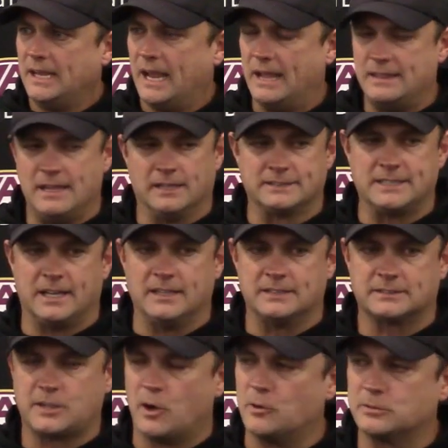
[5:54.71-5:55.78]
and they'll tell
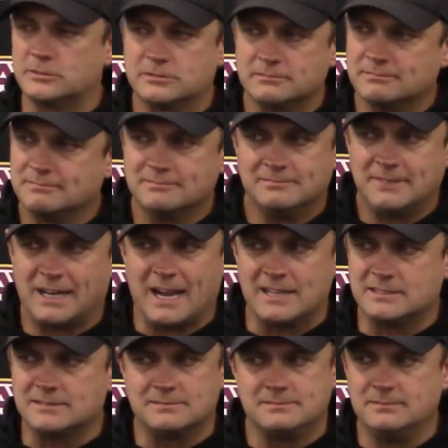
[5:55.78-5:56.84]
us, Coach, that
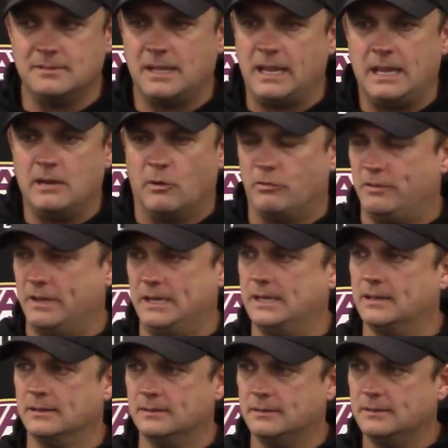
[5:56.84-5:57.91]
guy's, he don't fit
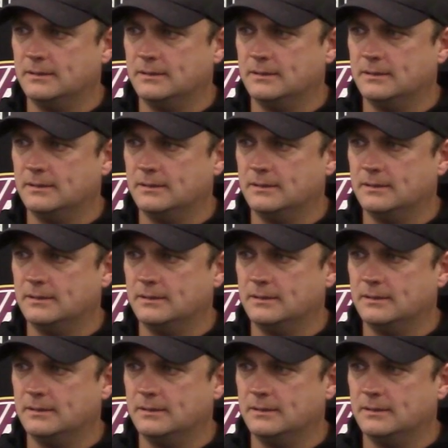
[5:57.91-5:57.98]
in.